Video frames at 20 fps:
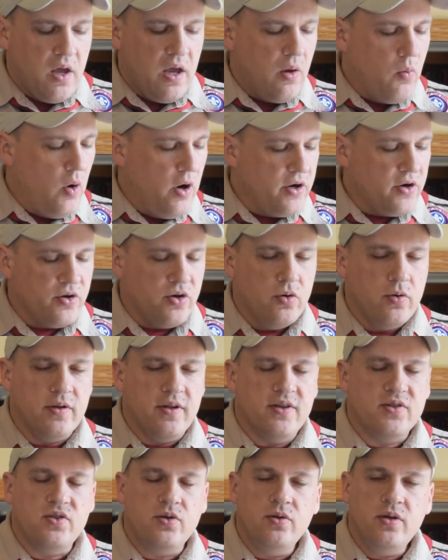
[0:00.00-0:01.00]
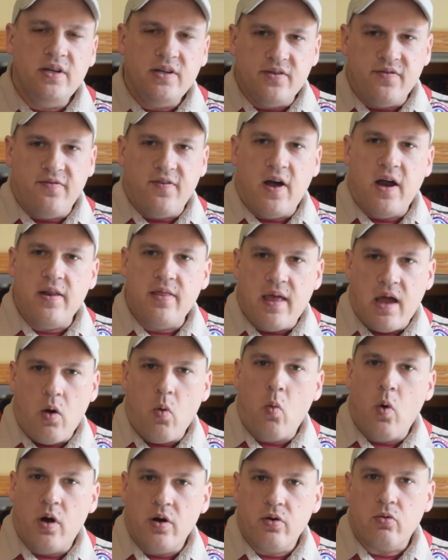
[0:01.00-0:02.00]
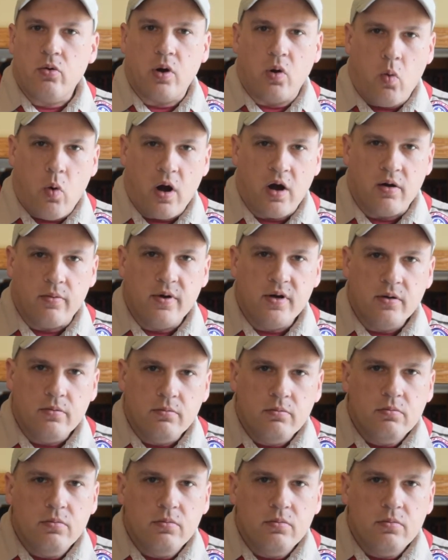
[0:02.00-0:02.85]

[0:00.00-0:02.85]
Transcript: And while you're doing this, you need to find that one requirement.